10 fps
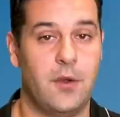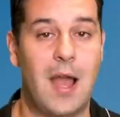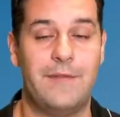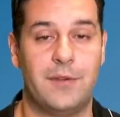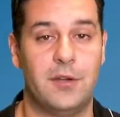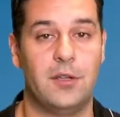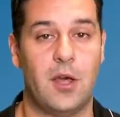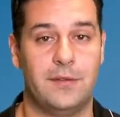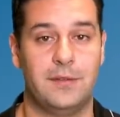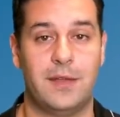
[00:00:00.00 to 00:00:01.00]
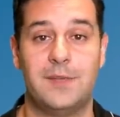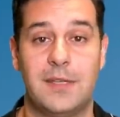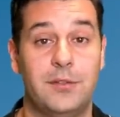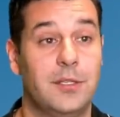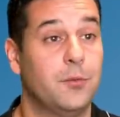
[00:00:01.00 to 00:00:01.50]
know, I've heard a lot of the times
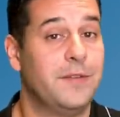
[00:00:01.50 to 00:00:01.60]
out there,